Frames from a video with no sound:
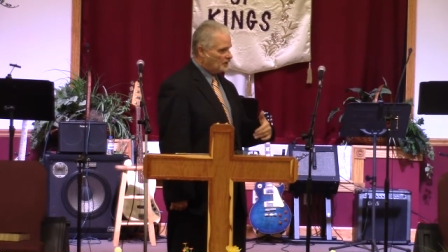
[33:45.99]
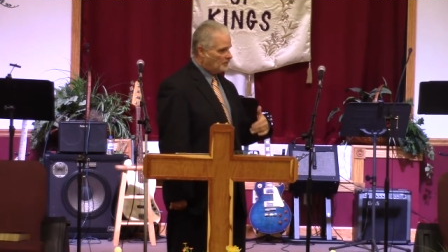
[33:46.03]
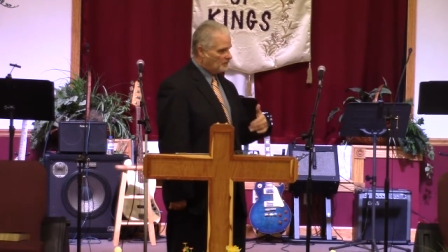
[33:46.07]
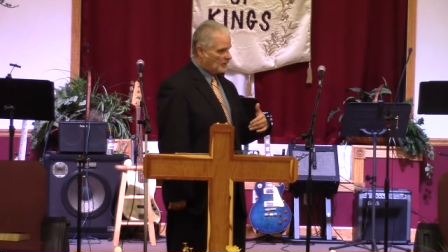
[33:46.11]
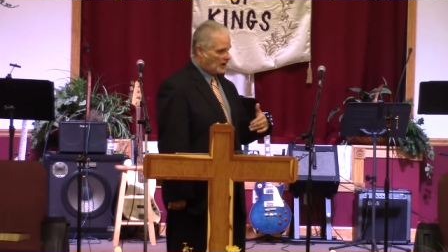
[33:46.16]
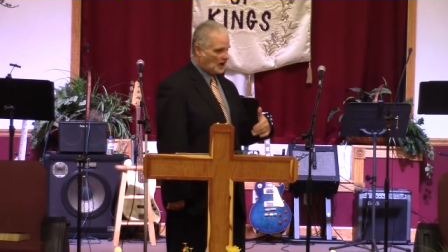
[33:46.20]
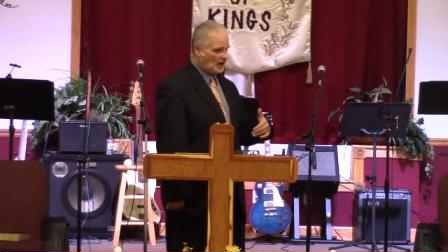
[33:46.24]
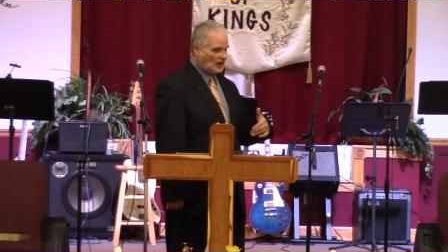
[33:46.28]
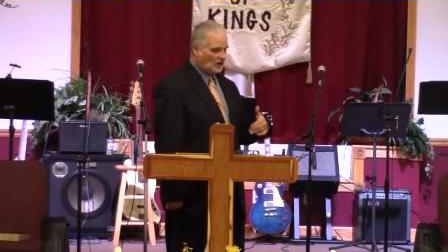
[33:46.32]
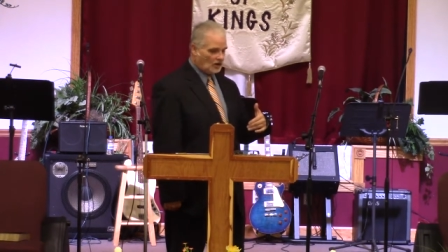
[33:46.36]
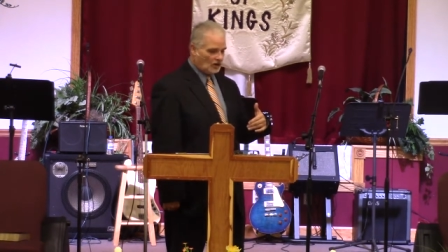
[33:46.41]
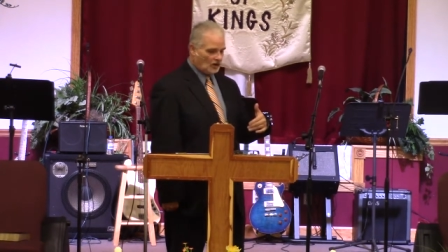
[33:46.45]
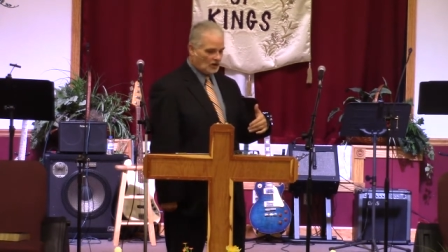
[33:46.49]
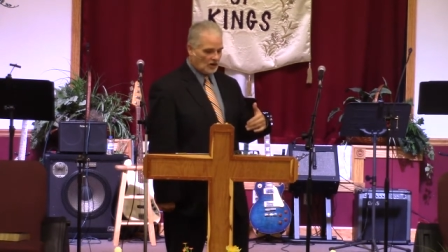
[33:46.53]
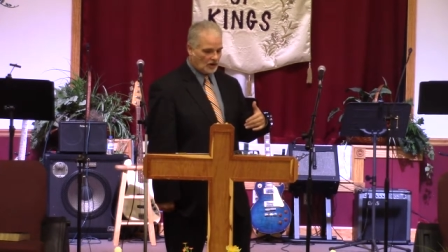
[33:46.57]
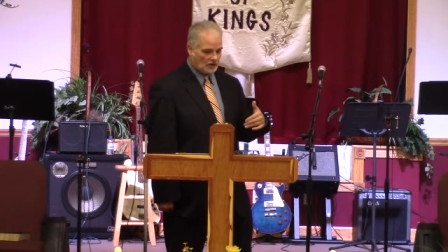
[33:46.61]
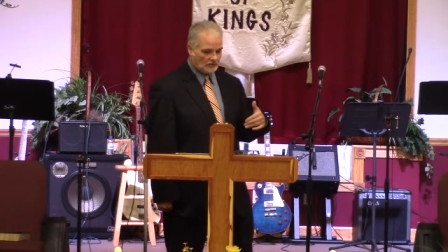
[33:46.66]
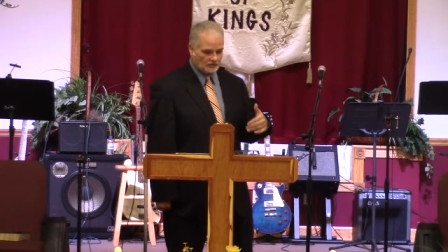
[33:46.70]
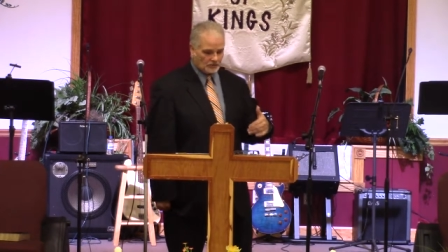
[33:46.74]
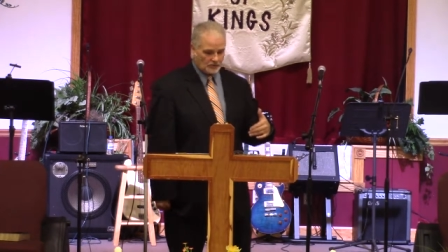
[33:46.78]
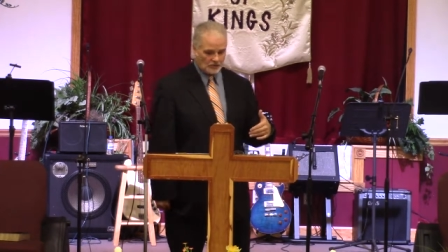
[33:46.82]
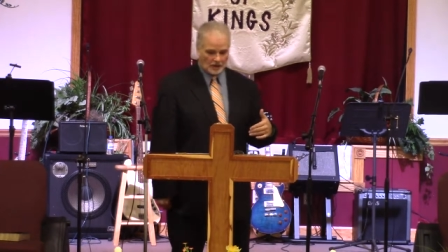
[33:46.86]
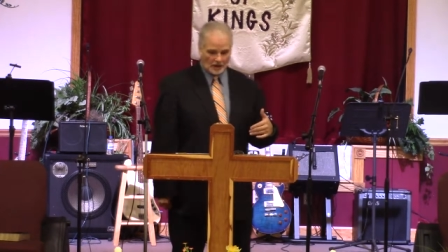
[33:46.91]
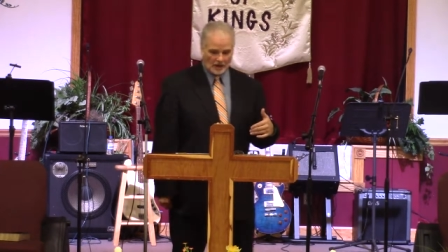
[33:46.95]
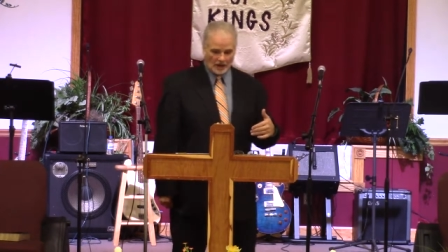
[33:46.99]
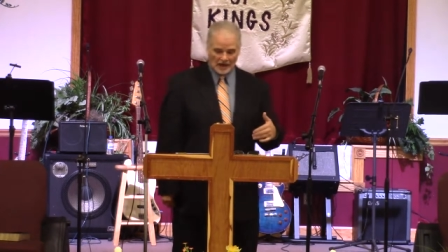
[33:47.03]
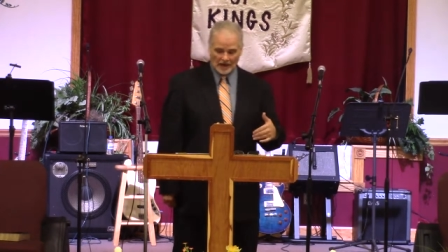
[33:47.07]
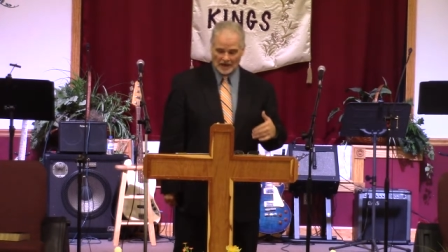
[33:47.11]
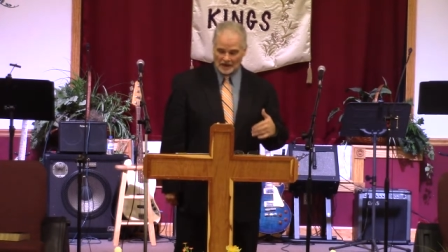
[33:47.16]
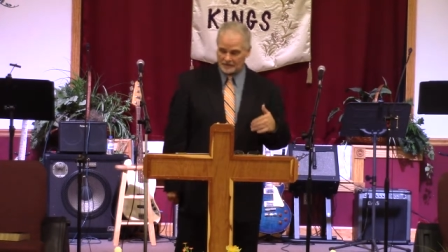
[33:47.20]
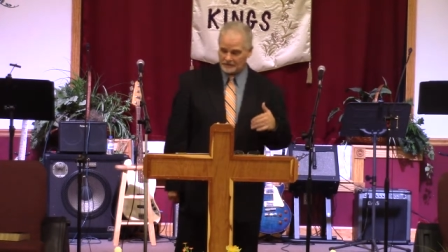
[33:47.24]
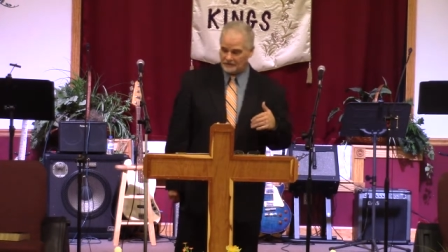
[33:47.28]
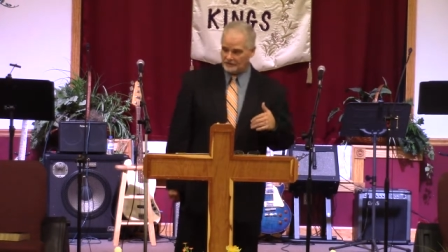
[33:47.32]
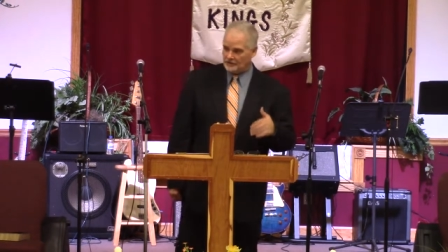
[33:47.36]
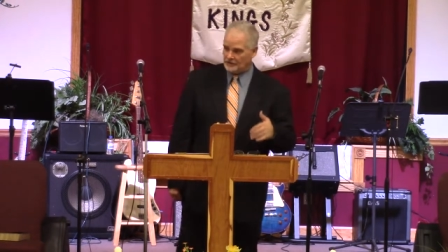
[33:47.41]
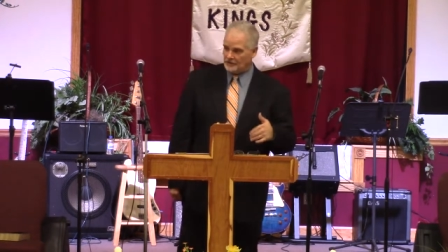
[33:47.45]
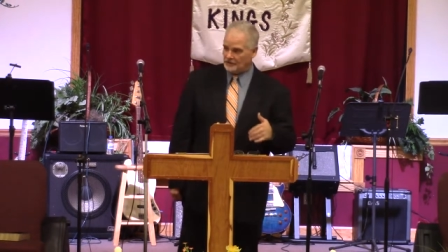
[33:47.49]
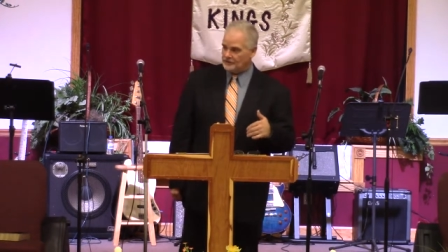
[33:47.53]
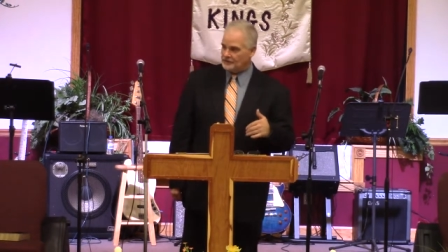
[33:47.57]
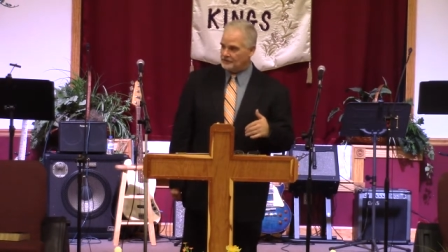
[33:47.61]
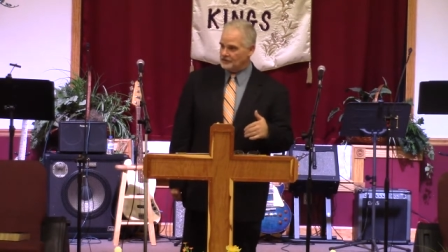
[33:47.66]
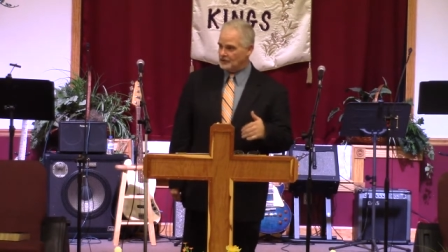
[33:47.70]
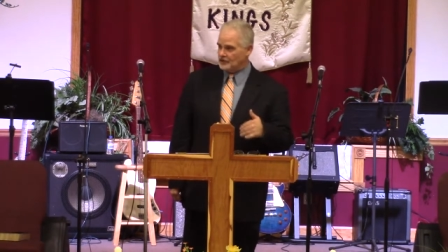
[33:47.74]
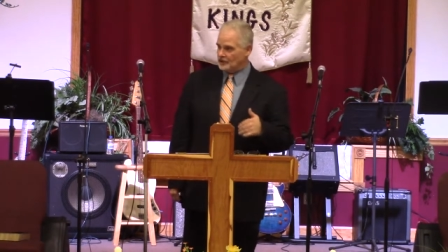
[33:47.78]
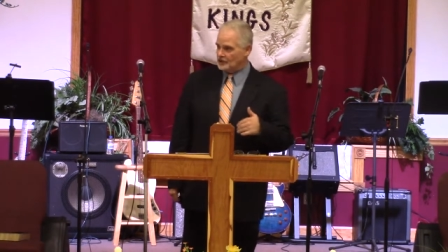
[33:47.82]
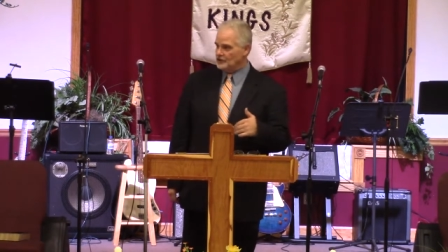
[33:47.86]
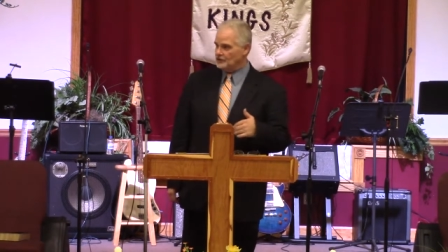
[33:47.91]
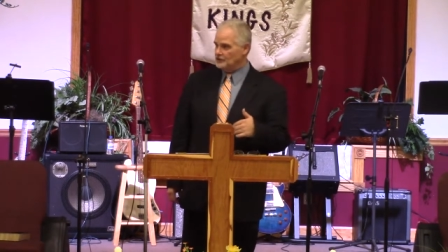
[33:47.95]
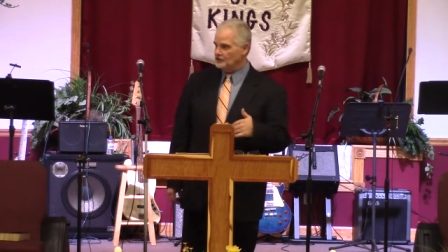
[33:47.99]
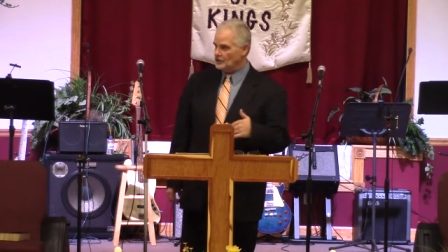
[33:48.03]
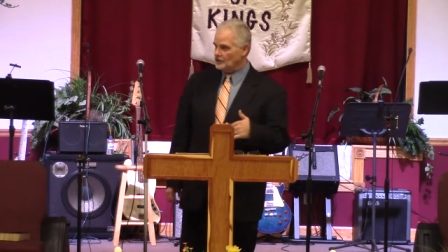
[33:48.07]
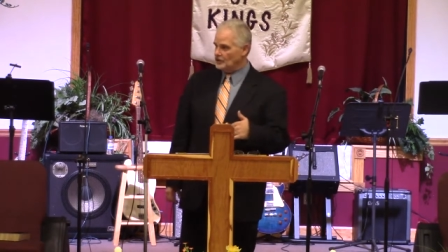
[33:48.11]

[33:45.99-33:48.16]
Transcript: in my heart for the last 15